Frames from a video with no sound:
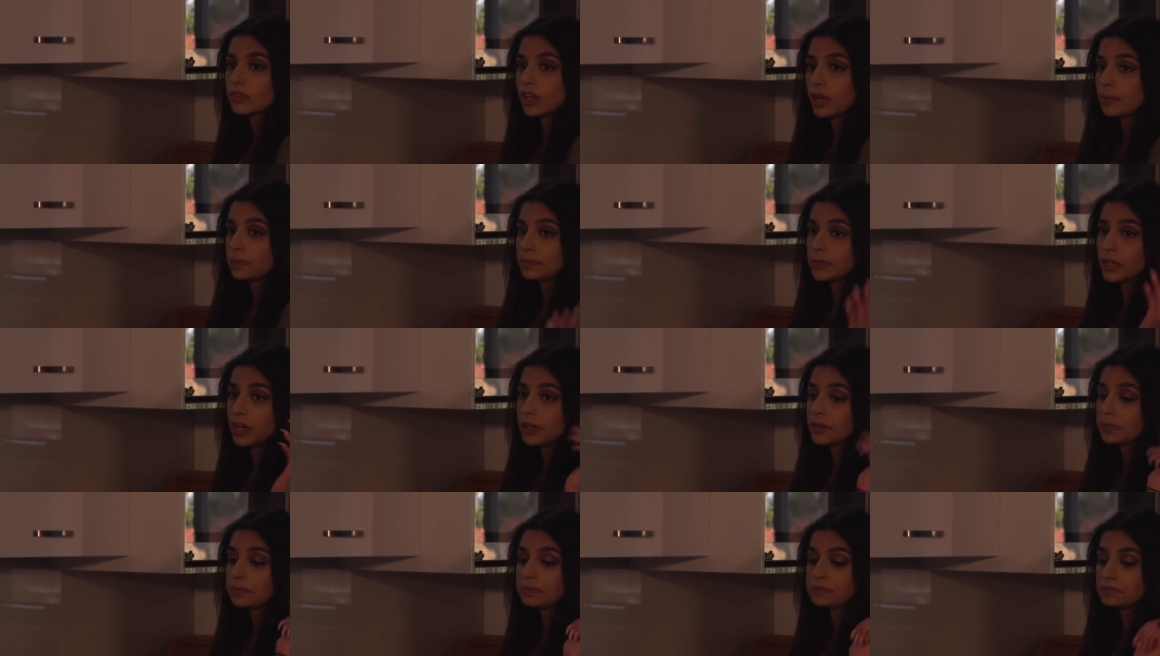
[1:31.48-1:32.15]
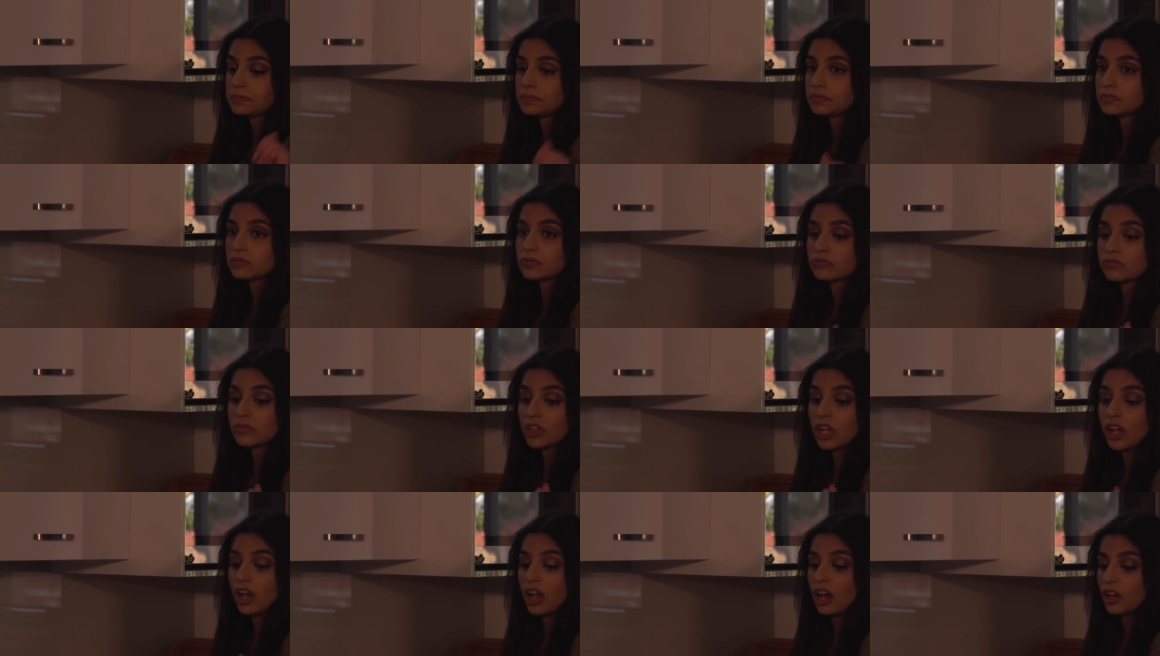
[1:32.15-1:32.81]
I'm done.
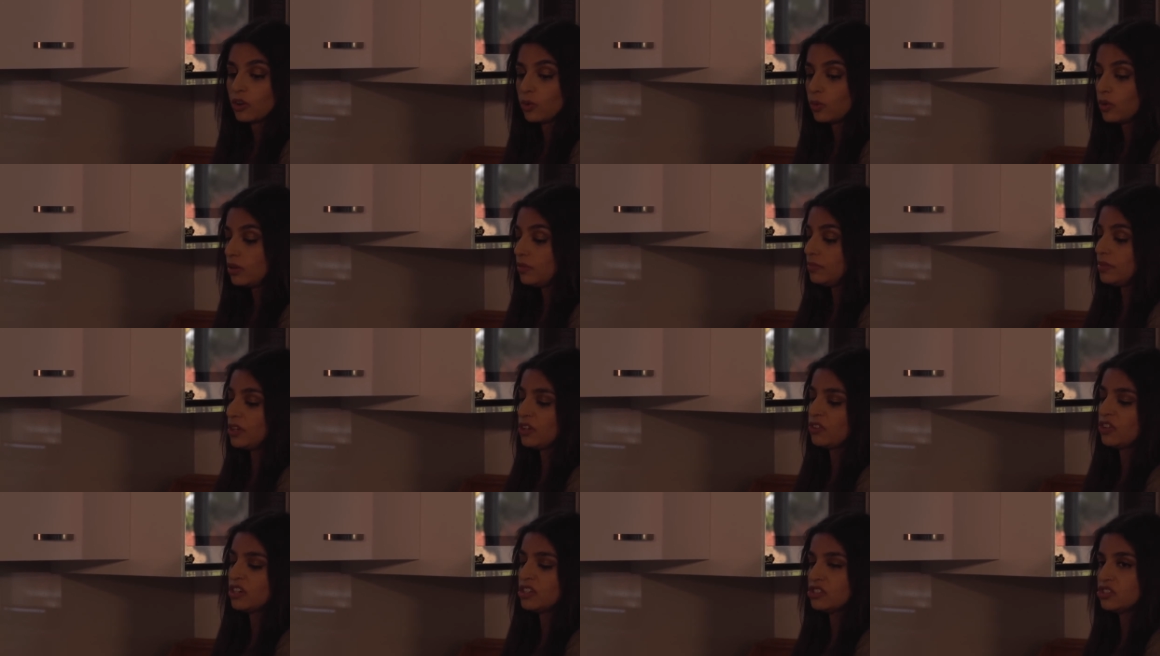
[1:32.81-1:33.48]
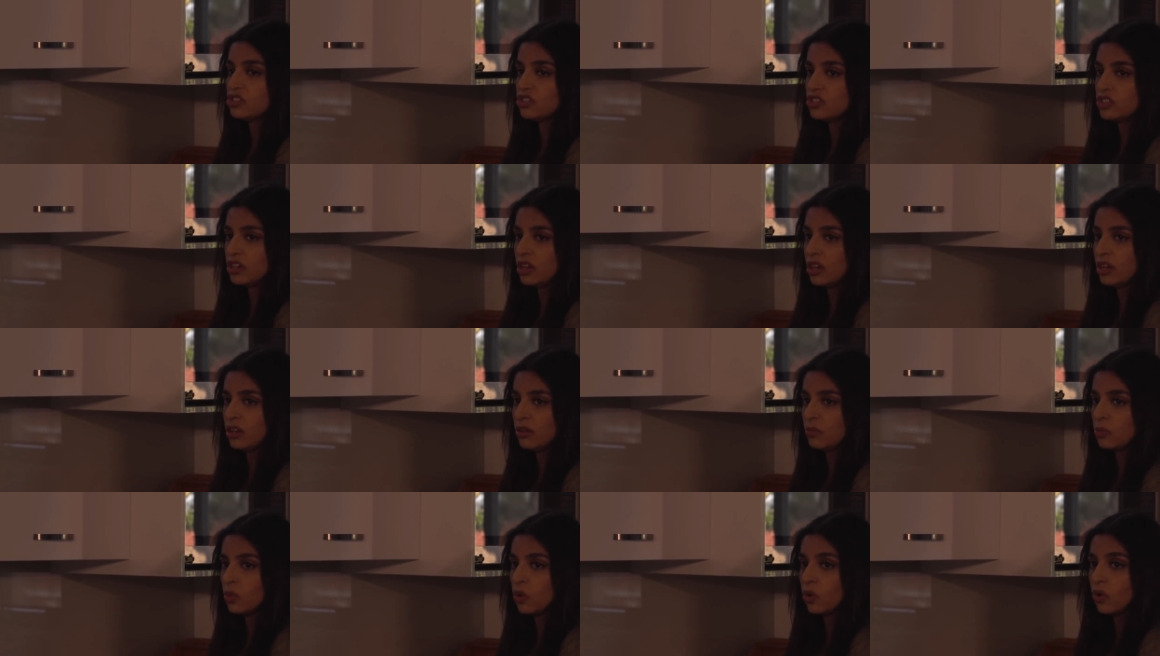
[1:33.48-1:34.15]
I don't want to be around this shit
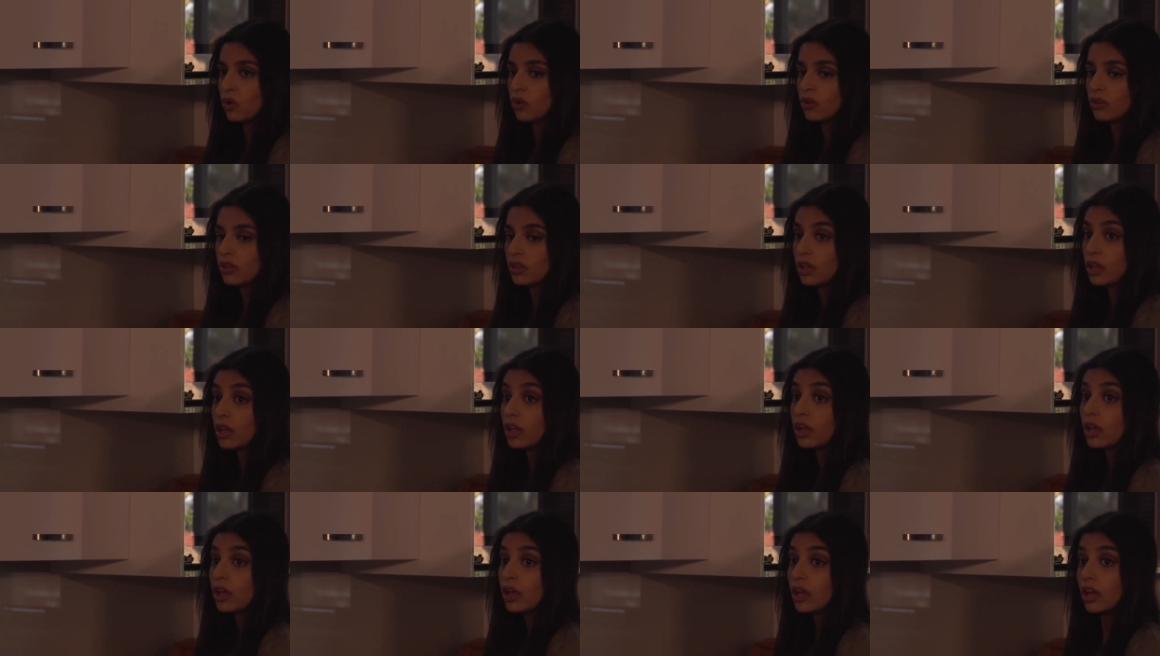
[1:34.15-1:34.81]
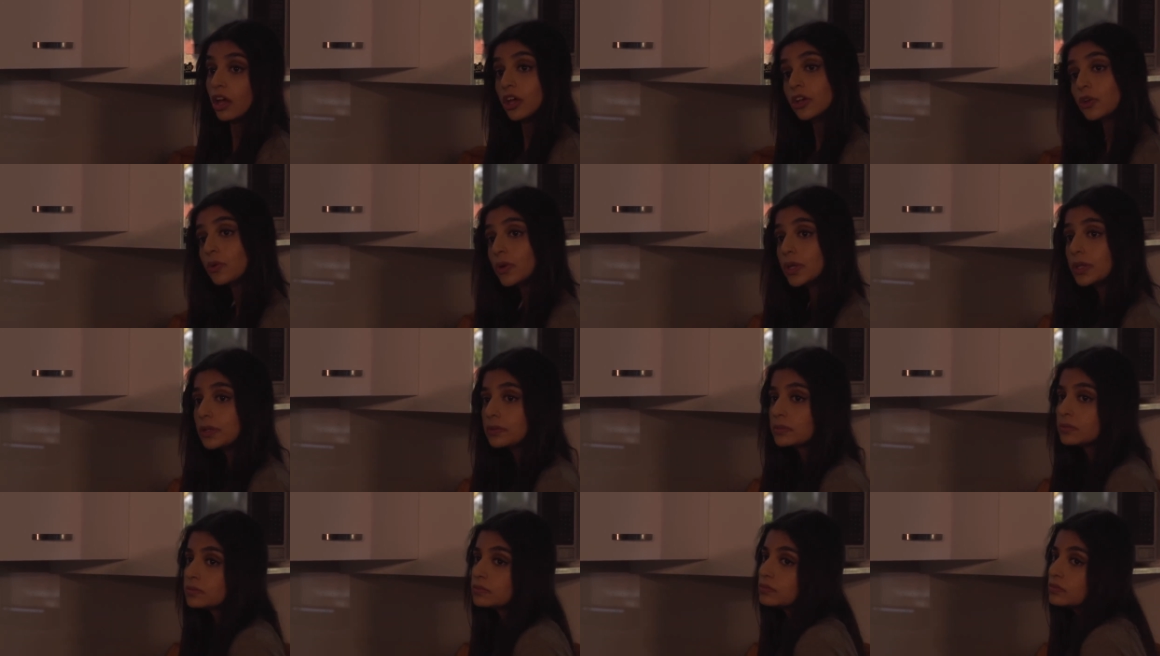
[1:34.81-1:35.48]
anymore. I
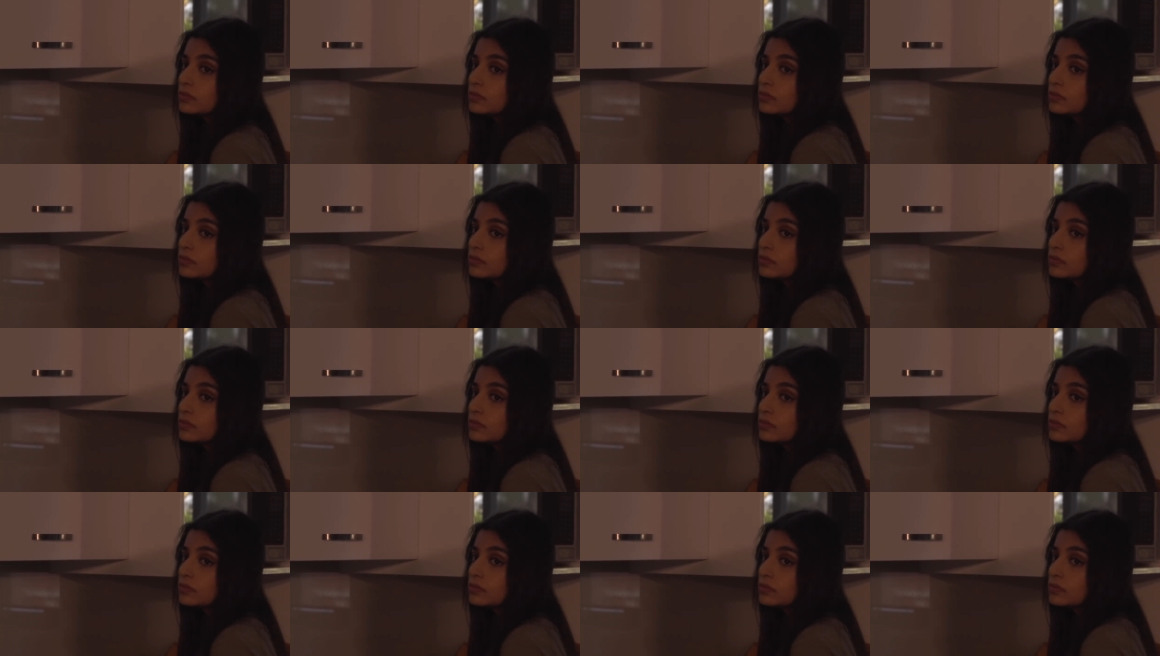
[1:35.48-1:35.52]
quit.